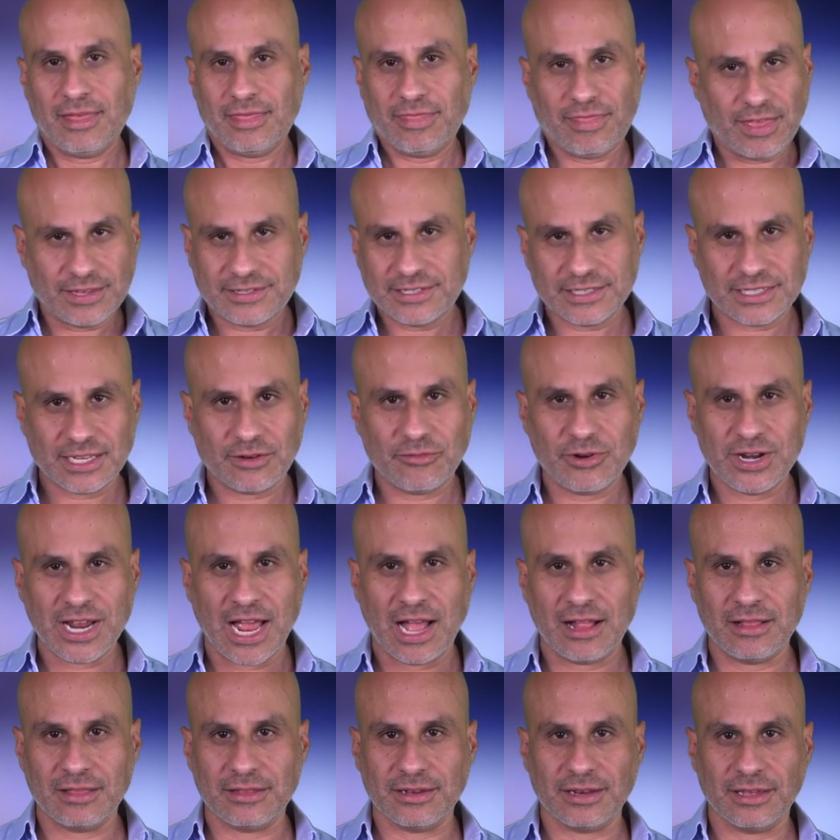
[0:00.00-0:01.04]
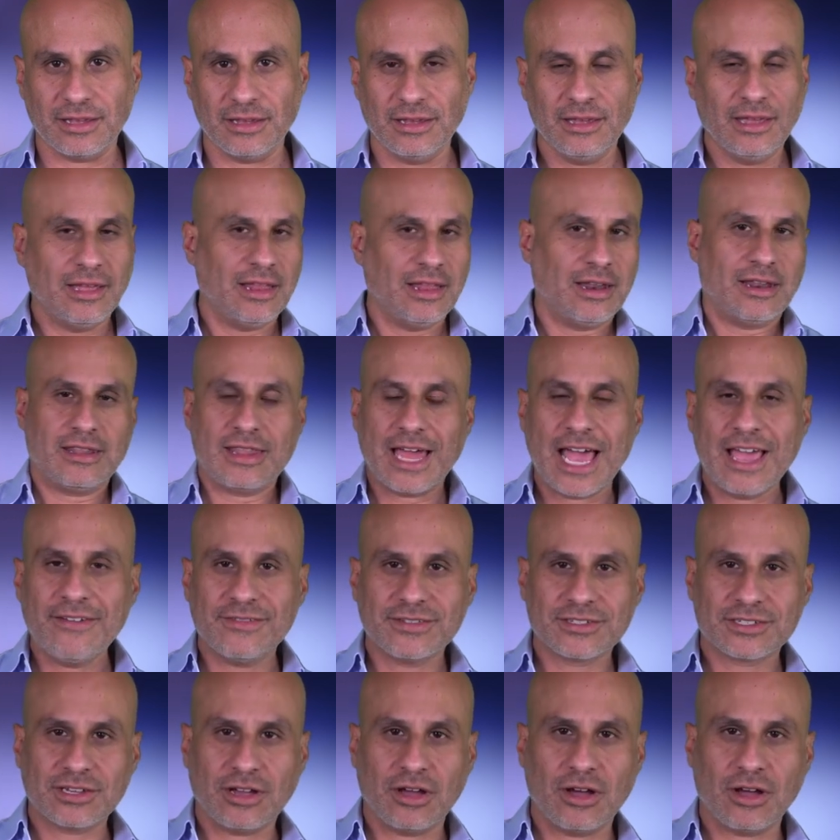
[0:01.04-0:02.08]
this is the reality, life
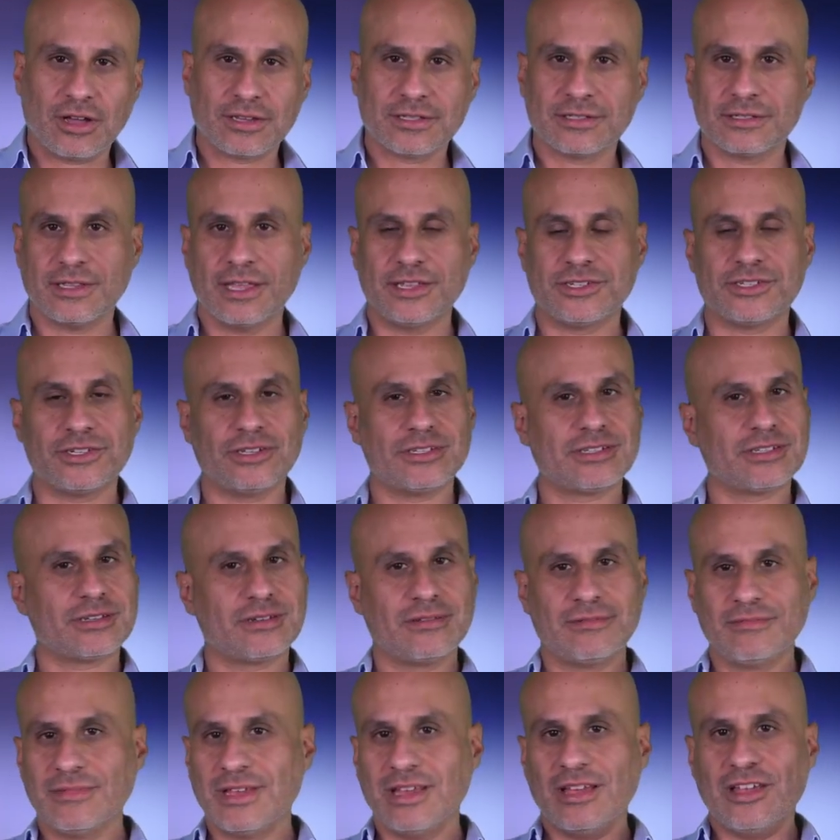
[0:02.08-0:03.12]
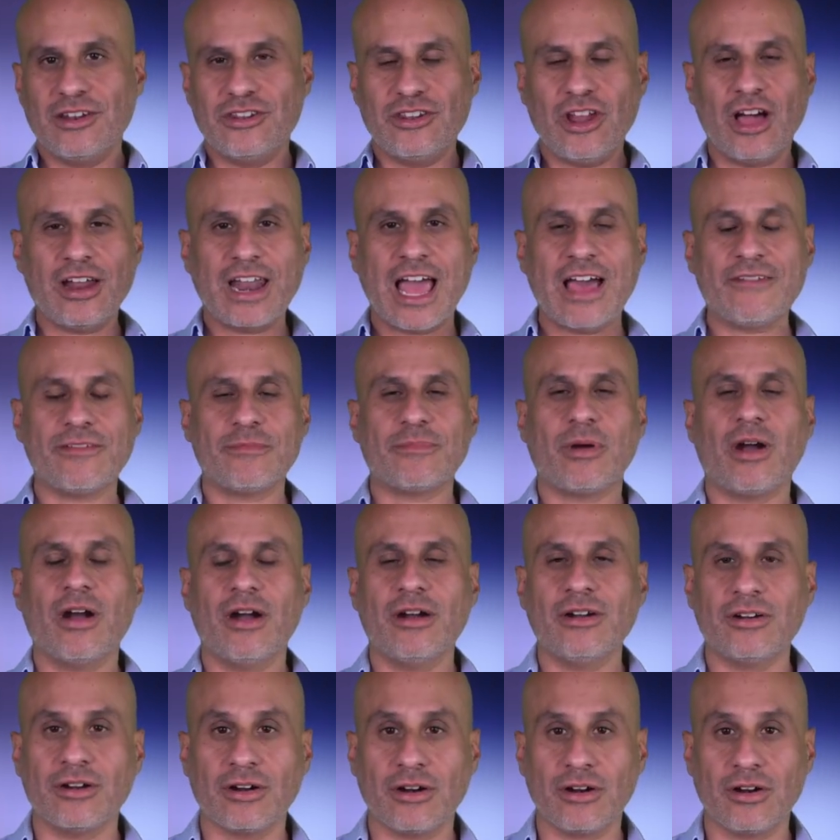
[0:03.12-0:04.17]
sucks, let's just not have a
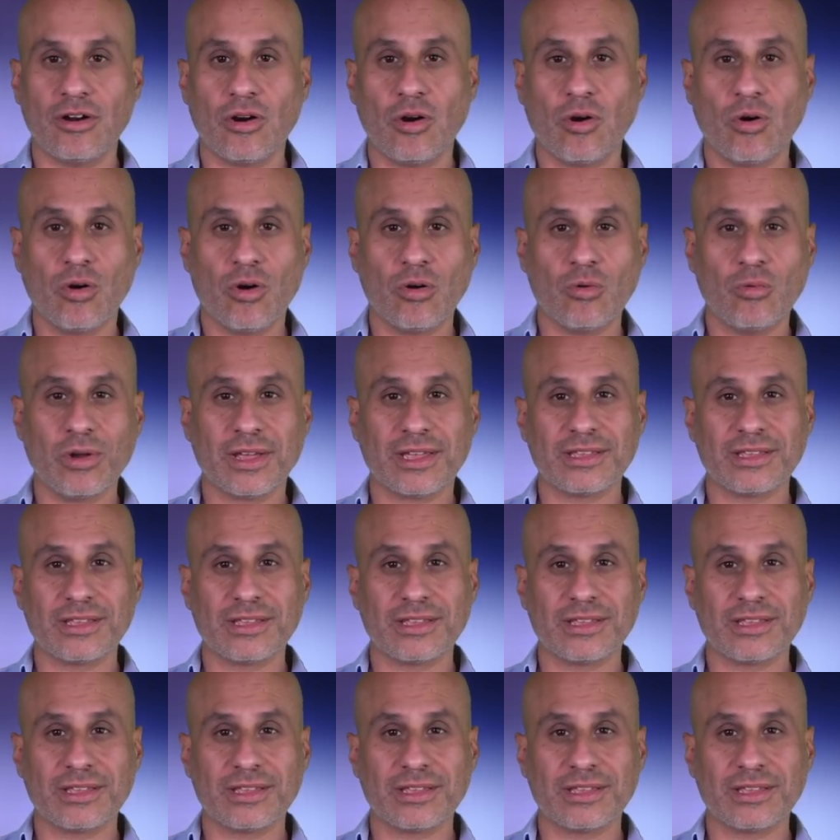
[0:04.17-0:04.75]
partner, or we